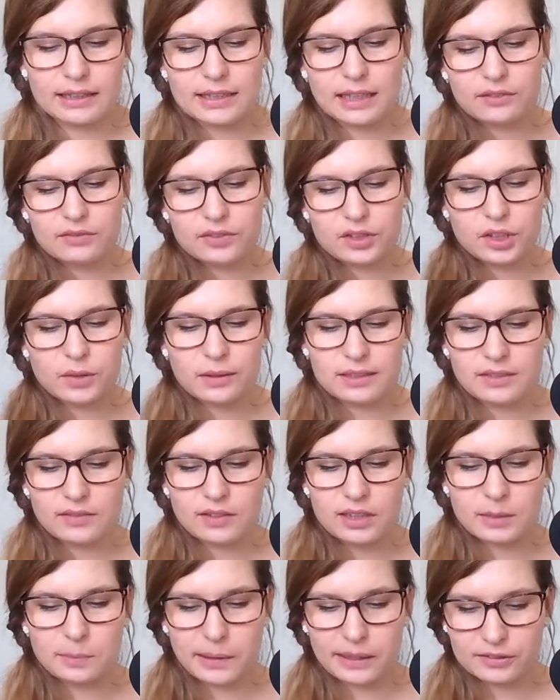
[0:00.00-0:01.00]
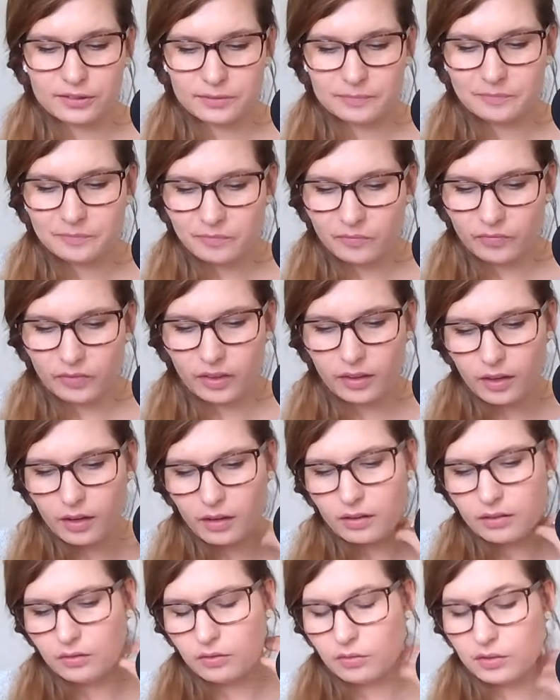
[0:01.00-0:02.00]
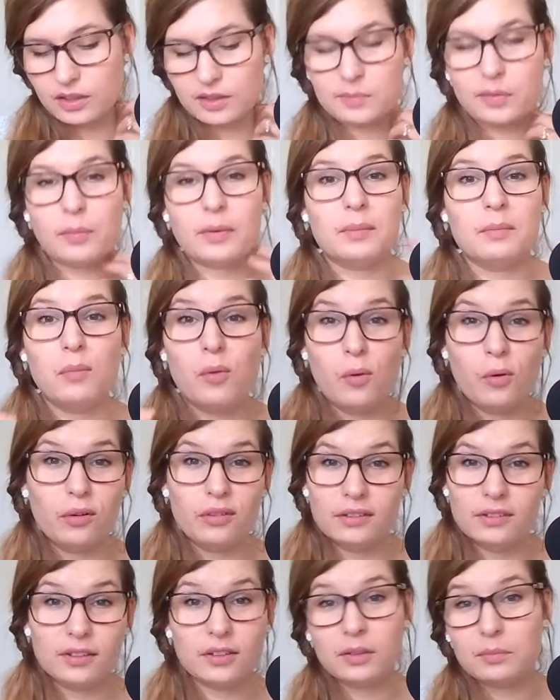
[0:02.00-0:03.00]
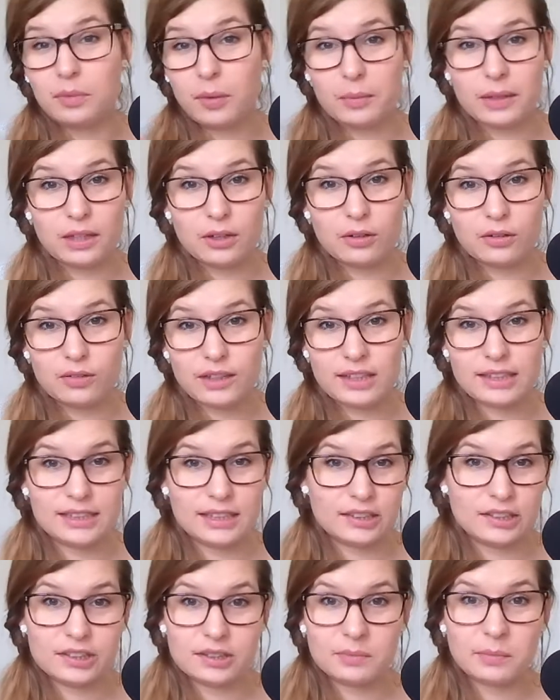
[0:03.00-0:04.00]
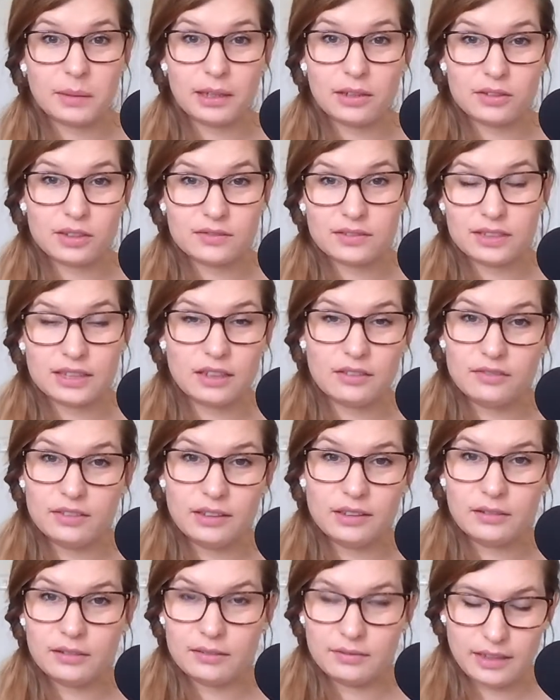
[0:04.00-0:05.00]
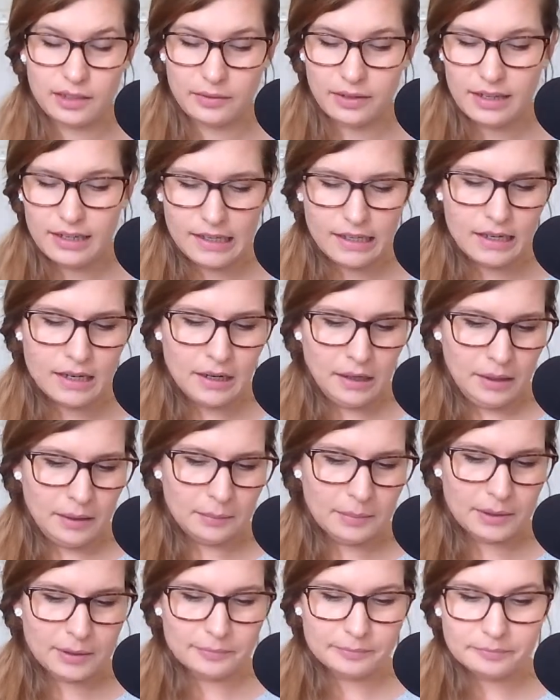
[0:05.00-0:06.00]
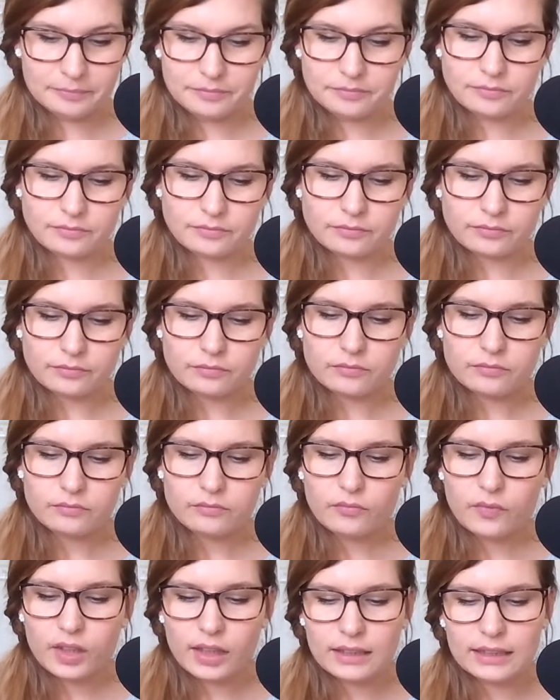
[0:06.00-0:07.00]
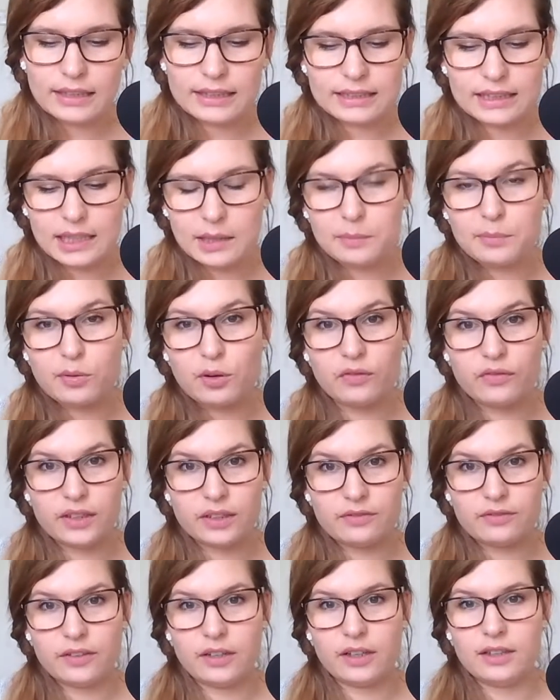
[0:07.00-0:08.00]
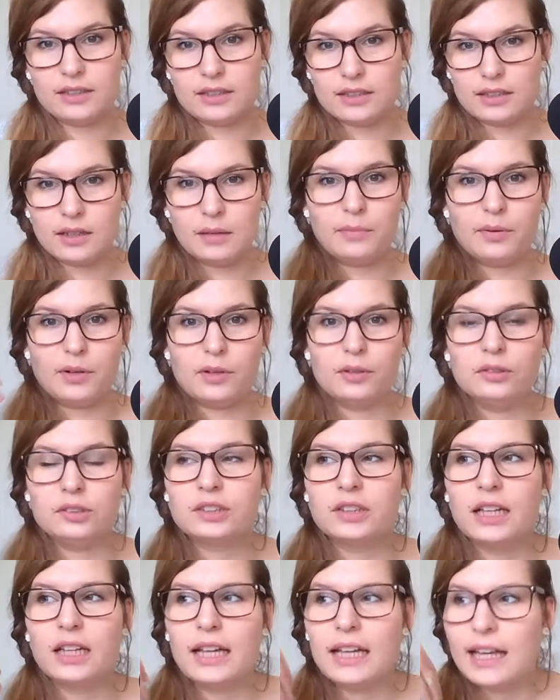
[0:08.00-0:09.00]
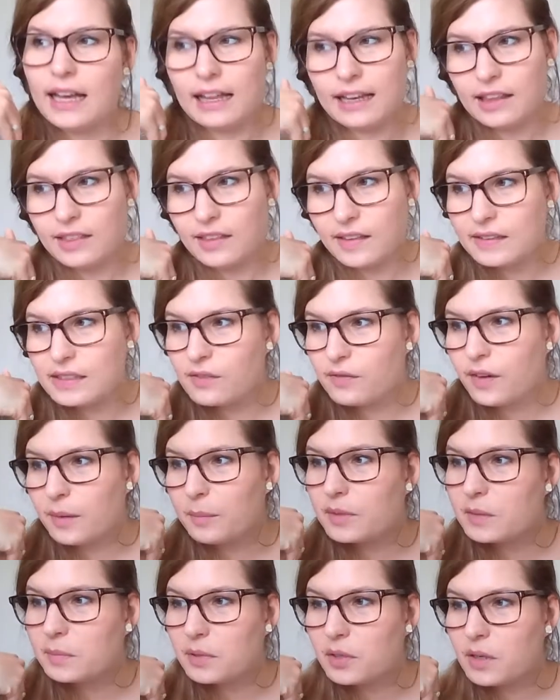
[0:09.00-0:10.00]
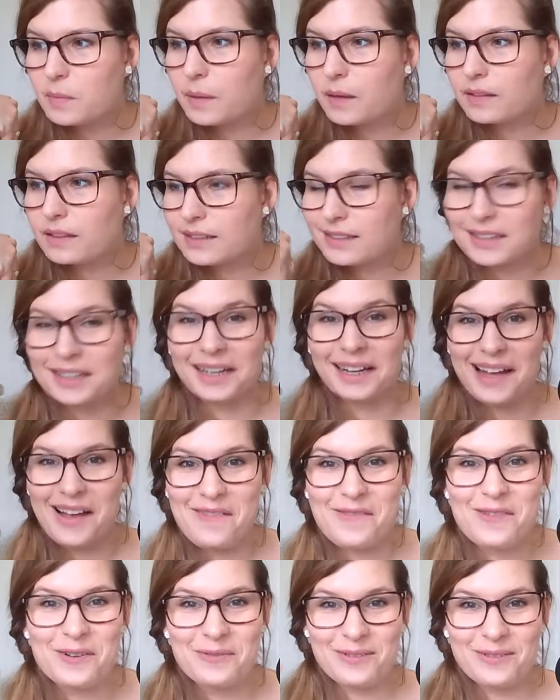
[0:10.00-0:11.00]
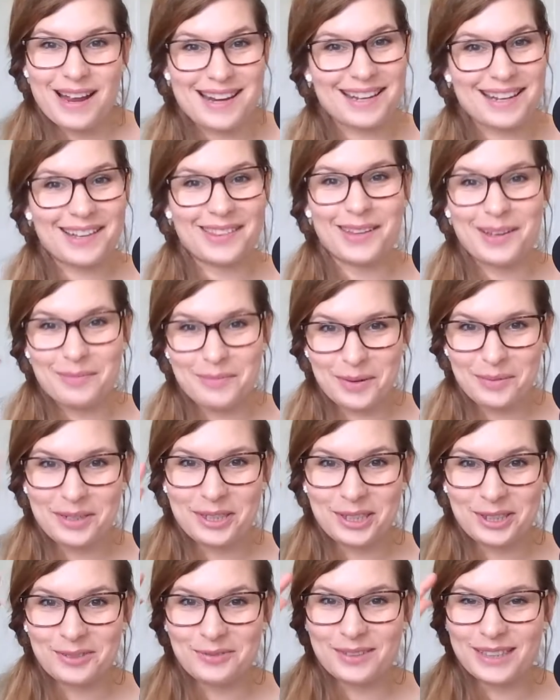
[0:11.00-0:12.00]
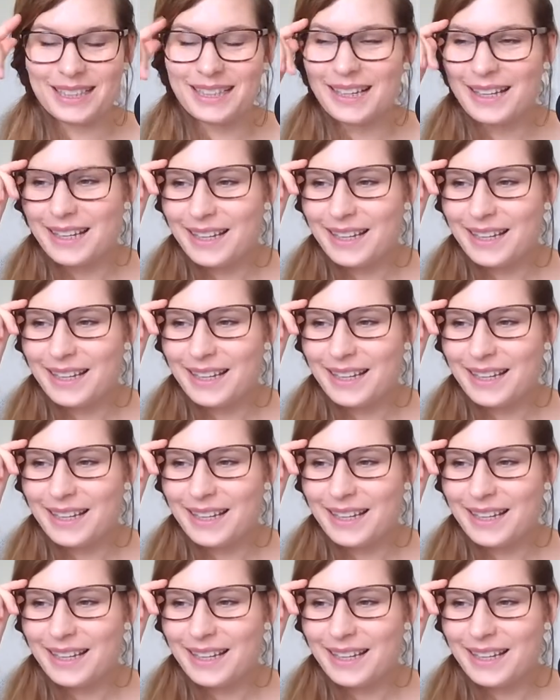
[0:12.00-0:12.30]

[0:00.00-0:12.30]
kind of two ends of the spectrum. Well, there's probably more. You could probably go crazy and just buy lots of stuff. And anyway, but there's the profit first approach. And I think there's a famous book about this that I haven't read and that I probably should read.